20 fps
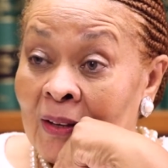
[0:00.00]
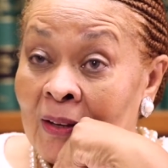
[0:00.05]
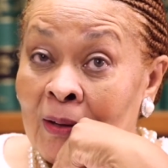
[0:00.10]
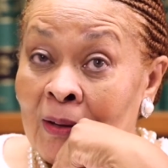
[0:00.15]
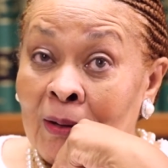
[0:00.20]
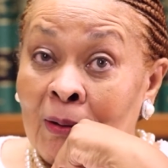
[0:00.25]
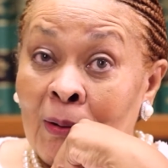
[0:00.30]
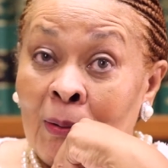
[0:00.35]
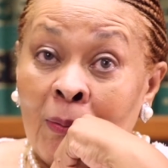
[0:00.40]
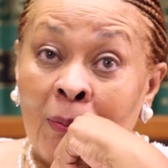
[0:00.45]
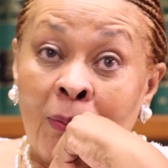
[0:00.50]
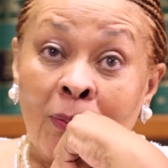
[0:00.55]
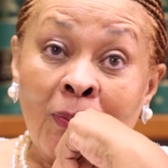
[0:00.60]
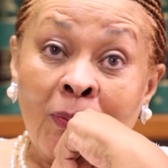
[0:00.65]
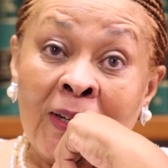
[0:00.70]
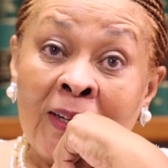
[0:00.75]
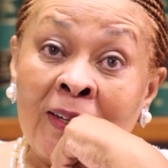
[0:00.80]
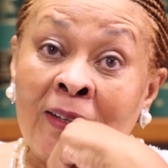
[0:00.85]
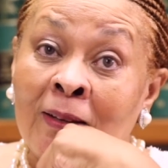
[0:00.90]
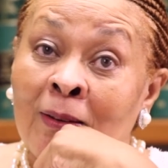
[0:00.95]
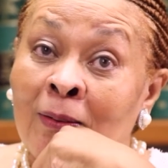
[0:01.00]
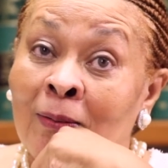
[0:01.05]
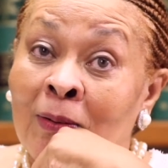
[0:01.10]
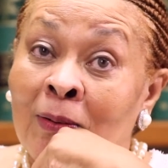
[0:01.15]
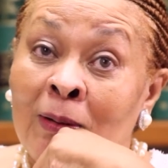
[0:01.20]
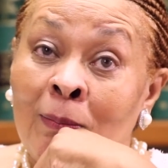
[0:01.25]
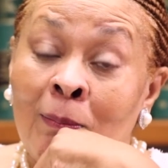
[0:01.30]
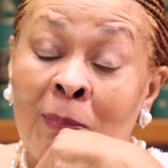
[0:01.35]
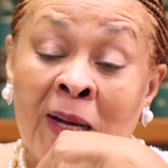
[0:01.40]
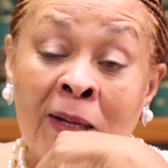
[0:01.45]
When
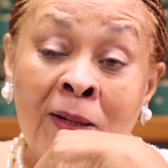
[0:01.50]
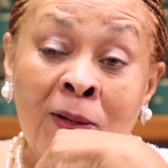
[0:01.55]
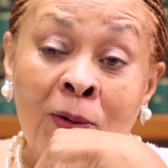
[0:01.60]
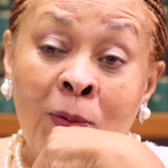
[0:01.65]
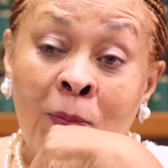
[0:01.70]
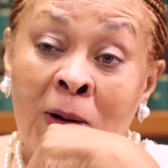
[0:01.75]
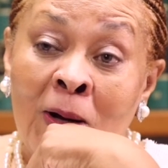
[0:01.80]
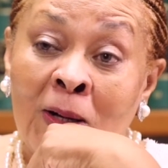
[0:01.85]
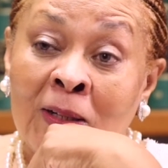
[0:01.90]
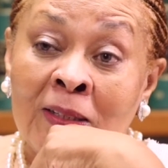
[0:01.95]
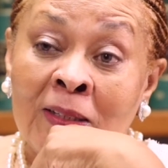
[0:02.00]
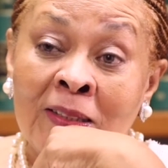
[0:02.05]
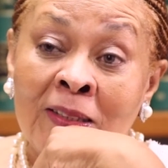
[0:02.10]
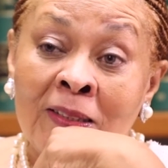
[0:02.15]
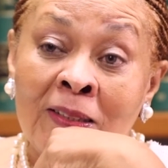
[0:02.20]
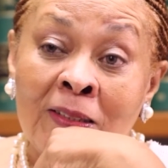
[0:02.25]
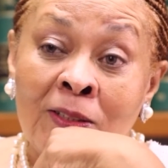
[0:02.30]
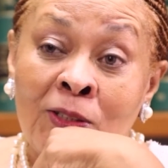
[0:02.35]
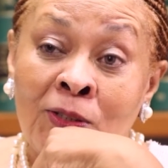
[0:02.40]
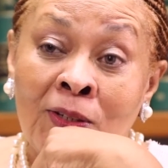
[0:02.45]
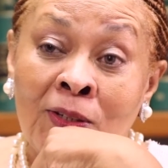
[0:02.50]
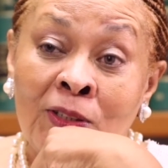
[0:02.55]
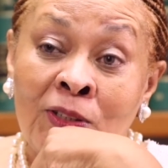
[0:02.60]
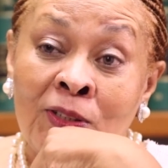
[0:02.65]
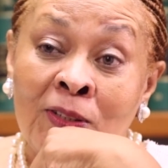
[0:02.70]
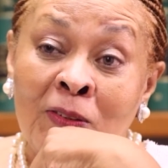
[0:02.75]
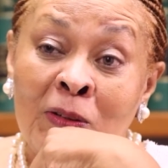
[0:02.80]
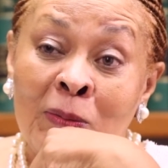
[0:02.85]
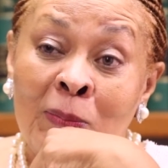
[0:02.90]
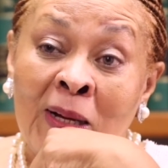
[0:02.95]
Michael walked into the
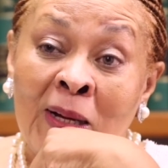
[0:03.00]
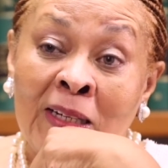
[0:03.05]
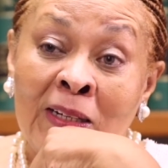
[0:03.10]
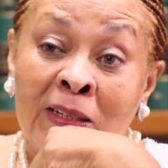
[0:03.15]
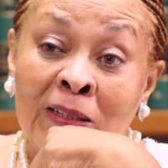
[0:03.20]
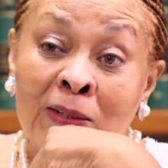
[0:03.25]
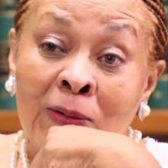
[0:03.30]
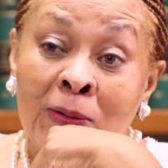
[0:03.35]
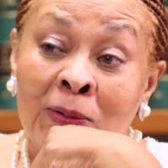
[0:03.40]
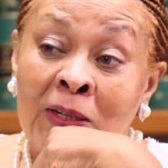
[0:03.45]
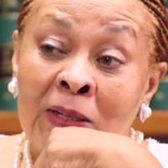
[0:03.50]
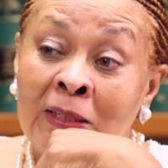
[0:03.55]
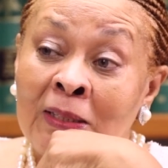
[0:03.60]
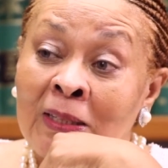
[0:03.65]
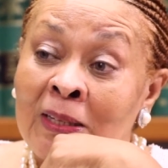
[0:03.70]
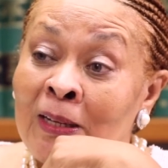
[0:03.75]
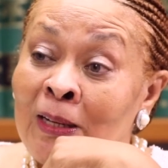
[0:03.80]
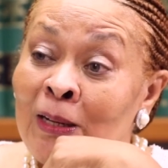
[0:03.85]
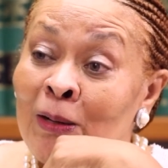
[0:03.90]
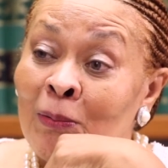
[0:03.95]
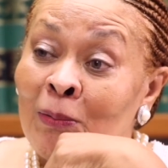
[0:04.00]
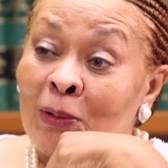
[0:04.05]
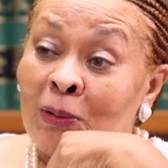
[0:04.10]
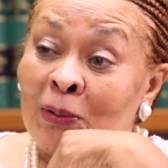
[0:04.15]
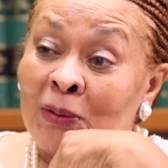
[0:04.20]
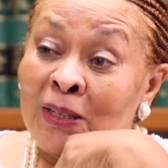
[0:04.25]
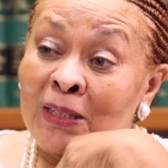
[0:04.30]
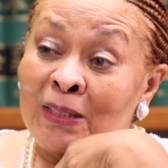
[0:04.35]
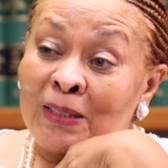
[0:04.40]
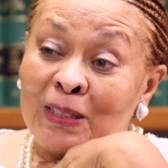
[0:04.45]
church, everybody know he's a
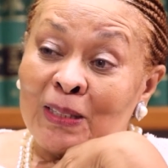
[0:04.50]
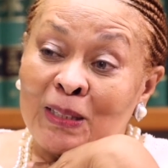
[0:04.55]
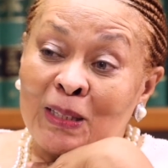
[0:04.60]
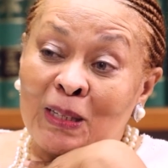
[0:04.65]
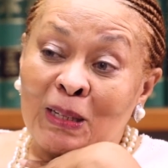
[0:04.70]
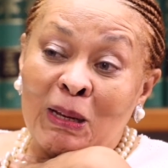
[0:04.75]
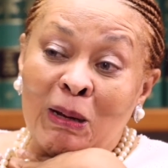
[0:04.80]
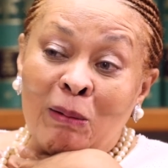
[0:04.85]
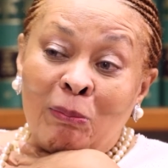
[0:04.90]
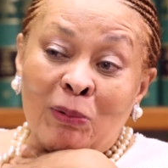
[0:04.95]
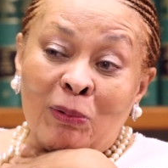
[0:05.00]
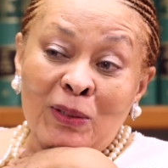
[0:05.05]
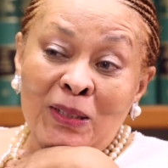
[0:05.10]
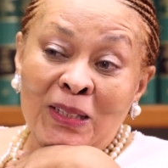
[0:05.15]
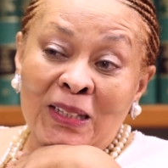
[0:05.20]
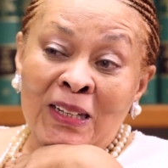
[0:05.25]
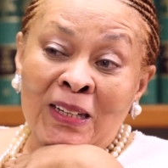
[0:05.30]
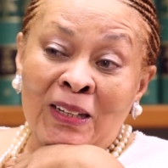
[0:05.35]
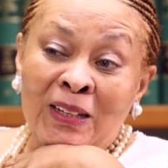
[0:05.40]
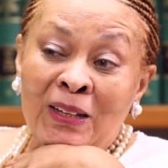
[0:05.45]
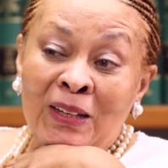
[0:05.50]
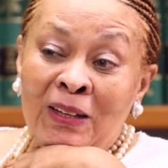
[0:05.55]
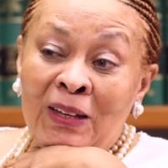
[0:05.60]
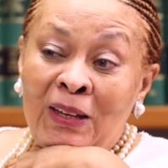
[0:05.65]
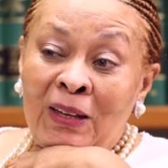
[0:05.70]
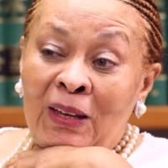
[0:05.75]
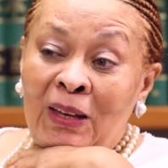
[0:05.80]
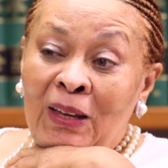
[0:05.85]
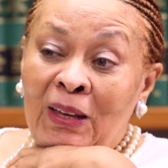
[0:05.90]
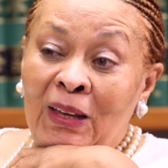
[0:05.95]
hero, he's a celebrity.
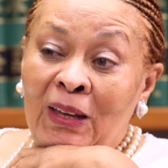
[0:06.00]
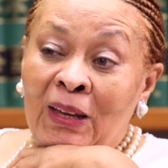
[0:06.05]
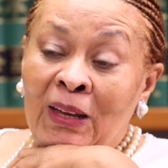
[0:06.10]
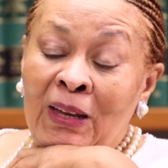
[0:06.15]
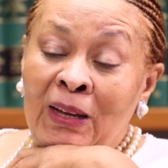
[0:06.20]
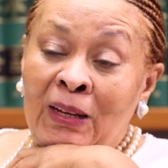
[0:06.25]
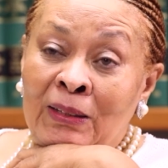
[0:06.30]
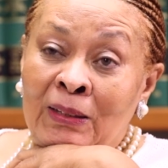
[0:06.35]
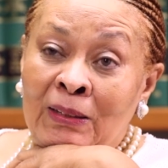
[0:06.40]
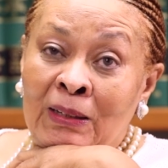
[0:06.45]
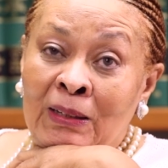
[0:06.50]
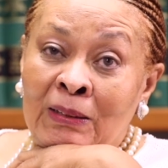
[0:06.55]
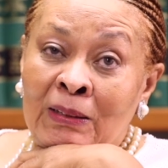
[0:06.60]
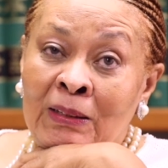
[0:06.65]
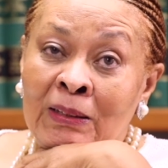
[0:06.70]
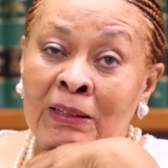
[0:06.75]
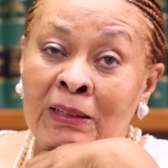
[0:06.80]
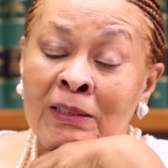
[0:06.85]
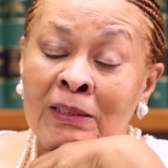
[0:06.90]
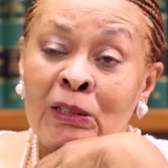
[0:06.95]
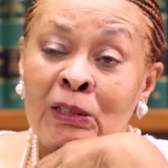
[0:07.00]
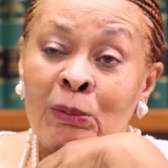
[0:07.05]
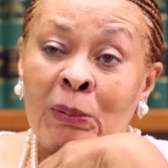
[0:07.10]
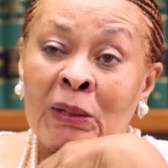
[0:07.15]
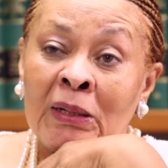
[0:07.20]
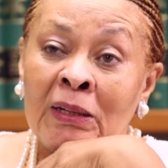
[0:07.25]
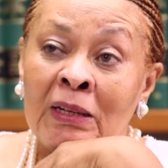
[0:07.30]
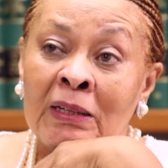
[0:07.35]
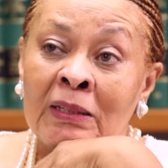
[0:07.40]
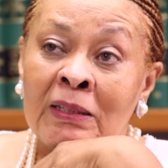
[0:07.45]
And it's
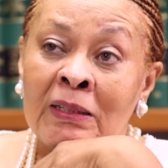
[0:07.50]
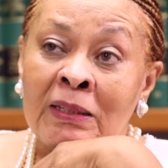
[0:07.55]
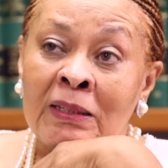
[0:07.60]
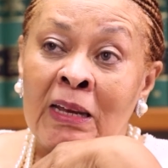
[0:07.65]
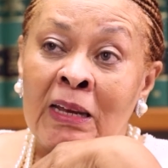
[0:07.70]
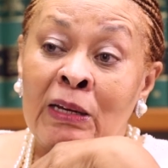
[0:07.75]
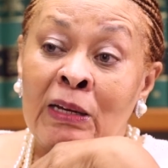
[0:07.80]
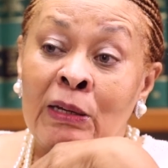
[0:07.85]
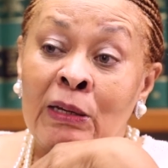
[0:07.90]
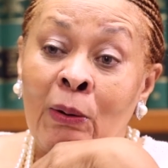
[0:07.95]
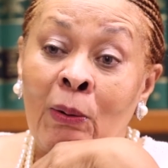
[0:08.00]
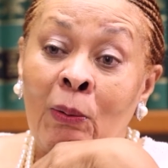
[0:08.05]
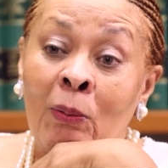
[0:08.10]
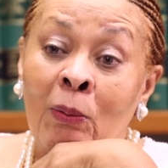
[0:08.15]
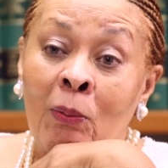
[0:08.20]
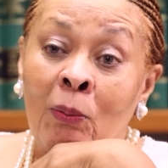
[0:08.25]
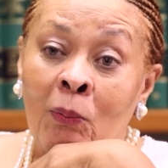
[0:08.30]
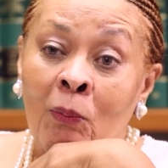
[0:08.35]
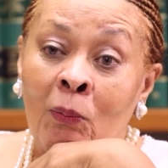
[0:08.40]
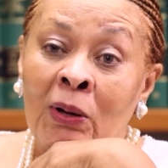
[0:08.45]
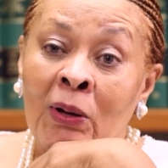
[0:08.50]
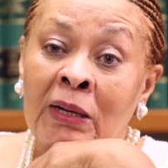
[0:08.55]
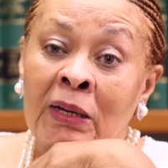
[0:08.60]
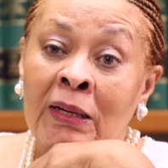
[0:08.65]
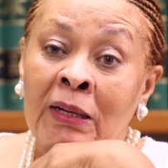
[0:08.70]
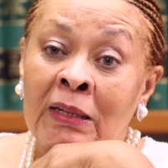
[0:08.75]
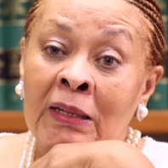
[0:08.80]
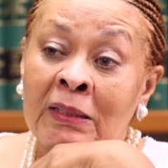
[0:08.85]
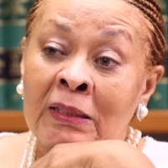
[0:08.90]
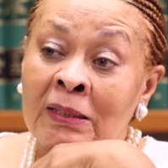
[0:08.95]
because they know what
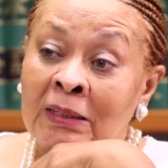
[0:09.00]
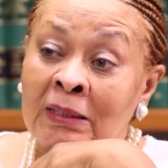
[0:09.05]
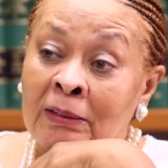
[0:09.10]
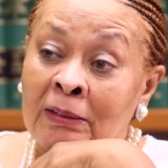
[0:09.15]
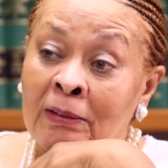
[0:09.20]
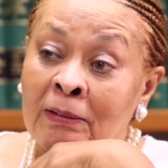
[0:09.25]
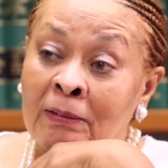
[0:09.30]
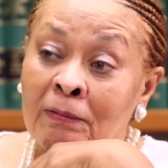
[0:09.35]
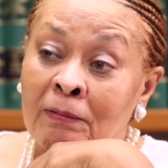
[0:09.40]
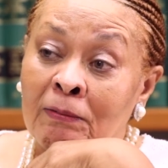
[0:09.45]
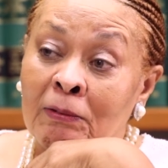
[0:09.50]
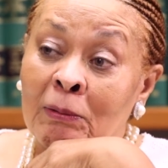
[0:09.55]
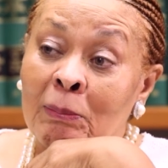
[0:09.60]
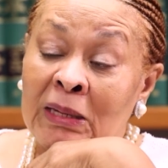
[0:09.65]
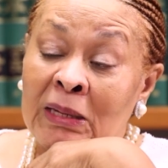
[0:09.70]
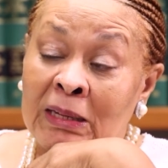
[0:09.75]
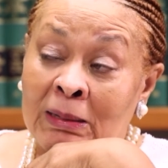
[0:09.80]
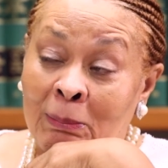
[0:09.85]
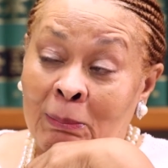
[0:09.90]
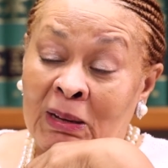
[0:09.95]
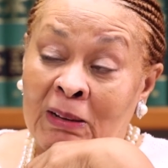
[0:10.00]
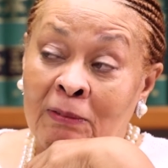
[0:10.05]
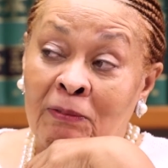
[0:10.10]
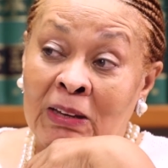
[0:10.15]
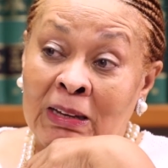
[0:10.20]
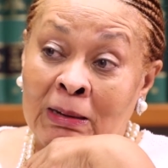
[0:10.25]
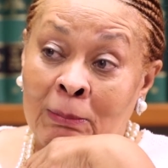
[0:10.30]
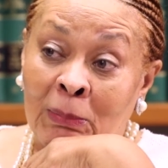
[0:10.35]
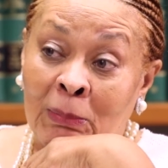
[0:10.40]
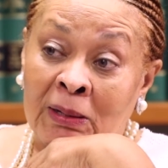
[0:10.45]
he's done for me and my
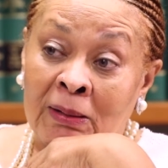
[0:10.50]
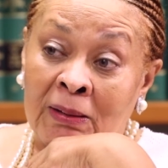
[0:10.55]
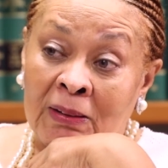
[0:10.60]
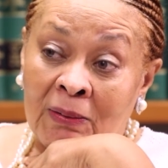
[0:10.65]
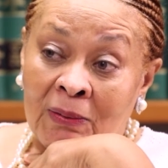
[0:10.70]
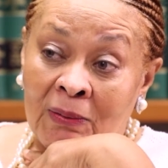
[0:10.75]
family.